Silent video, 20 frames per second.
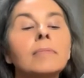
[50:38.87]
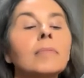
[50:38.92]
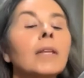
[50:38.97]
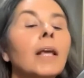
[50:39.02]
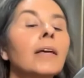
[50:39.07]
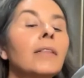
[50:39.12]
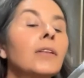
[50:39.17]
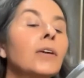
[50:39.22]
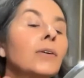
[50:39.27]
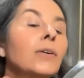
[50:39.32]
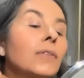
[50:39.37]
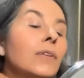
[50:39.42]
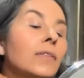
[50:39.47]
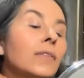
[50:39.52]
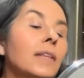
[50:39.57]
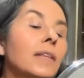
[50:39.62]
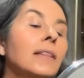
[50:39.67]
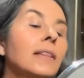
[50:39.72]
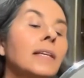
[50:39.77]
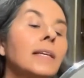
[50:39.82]
And the other
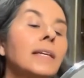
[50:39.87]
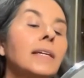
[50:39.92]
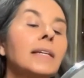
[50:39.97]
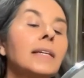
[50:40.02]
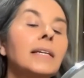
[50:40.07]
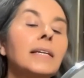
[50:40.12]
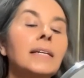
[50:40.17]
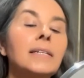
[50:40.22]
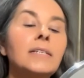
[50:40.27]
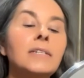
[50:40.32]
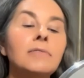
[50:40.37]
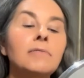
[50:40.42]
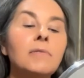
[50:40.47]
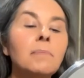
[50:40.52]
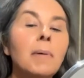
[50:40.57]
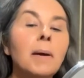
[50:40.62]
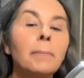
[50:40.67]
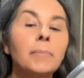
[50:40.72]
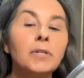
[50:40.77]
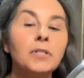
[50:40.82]
thing that you need to
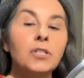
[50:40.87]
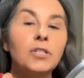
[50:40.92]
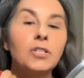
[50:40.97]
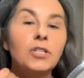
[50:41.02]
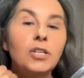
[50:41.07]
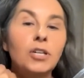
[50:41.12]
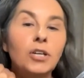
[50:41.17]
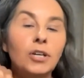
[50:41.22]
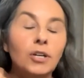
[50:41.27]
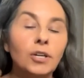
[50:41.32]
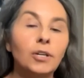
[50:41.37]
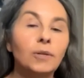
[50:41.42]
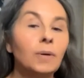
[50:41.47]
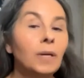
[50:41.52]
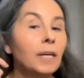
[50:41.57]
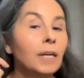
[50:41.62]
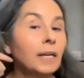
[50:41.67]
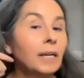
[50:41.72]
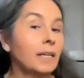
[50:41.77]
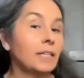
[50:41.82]
remember to do
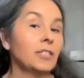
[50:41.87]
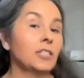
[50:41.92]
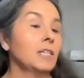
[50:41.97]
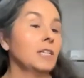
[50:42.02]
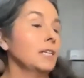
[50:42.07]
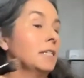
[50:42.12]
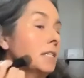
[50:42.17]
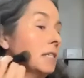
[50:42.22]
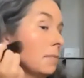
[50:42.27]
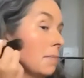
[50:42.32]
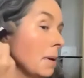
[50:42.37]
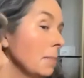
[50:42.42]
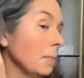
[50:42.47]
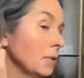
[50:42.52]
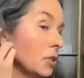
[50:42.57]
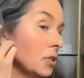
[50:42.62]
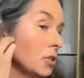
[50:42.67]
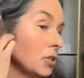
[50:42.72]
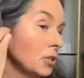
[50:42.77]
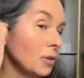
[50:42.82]
is you need to remember
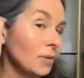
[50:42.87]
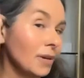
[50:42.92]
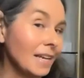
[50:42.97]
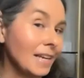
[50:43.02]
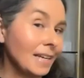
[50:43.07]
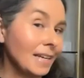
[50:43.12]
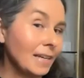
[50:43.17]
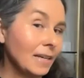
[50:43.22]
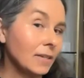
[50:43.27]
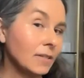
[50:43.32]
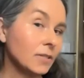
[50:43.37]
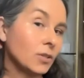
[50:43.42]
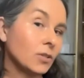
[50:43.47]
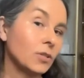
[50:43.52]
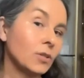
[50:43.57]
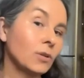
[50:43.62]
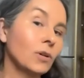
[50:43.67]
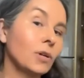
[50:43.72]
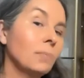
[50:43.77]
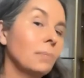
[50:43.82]
to do your ears, because
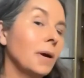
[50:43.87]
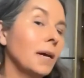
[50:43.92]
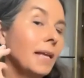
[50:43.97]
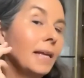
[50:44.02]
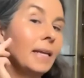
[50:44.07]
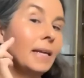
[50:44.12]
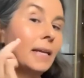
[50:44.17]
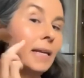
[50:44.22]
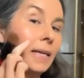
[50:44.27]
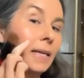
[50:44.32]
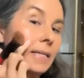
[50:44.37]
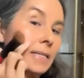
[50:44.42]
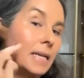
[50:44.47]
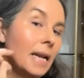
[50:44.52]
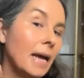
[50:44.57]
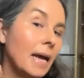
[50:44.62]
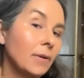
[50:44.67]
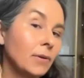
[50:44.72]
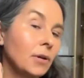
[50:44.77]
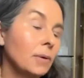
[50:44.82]
look at my ears
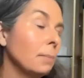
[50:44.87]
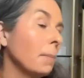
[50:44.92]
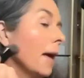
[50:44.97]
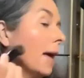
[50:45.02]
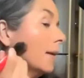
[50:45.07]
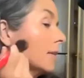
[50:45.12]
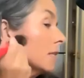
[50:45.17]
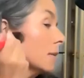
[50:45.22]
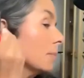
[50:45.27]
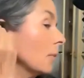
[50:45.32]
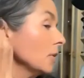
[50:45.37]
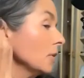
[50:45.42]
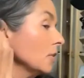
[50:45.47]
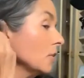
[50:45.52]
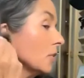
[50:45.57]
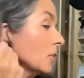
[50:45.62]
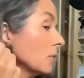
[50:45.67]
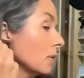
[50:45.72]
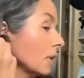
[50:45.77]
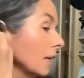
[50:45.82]
now compared to my
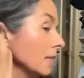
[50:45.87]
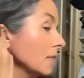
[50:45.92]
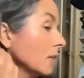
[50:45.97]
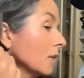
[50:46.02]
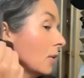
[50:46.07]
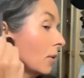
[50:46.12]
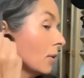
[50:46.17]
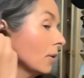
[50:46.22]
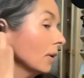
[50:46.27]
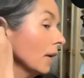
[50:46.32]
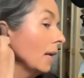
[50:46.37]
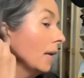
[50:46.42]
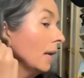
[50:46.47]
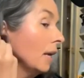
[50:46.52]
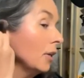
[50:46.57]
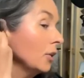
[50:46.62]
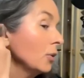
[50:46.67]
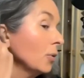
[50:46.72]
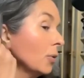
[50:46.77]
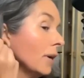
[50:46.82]
sun-kissed look.
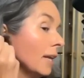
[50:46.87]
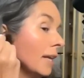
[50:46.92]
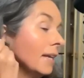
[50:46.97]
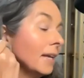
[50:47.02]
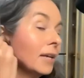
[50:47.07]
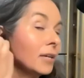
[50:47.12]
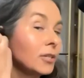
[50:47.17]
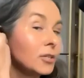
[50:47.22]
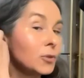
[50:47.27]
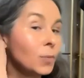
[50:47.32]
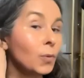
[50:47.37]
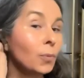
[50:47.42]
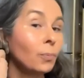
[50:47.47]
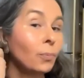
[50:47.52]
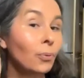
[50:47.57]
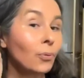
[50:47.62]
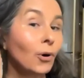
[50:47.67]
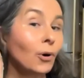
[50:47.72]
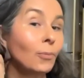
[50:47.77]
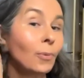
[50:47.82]
Your ears will
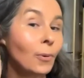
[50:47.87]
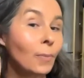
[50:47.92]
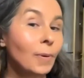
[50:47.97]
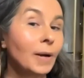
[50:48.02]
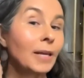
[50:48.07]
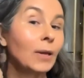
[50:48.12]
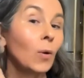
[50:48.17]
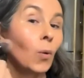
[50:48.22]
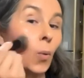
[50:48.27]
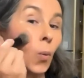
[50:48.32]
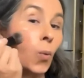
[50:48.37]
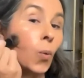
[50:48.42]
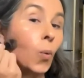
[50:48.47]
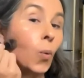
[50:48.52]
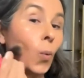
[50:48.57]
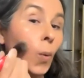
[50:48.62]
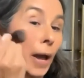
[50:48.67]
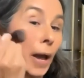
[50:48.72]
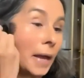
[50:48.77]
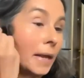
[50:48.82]
probably
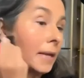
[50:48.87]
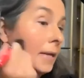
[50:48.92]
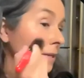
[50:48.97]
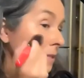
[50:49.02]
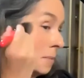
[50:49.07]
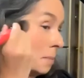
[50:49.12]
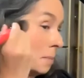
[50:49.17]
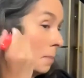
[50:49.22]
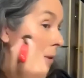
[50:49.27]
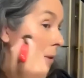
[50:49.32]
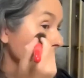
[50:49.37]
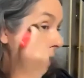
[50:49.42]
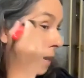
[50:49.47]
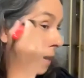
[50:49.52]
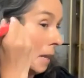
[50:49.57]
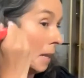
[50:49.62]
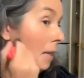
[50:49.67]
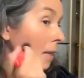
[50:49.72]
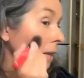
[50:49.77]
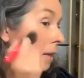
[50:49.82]
always
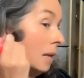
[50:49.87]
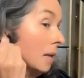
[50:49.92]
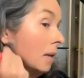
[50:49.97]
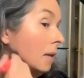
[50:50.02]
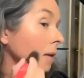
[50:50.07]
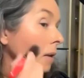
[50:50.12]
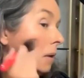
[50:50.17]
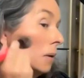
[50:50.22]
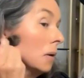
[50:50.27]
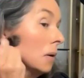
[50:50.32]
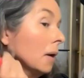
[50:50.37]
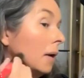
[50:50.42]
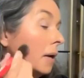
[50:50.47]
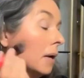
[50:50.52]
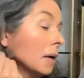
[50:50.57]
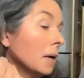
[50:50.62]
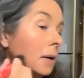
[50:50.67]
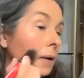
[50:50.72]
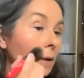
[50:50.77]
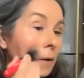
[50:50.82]
be
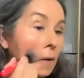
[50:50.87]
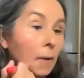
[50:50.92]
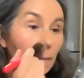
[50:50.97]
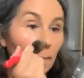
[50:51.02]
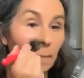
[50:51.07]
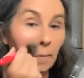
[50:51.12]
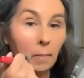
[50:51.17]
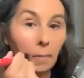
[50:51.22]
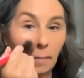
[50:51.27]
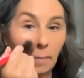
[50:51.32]
pale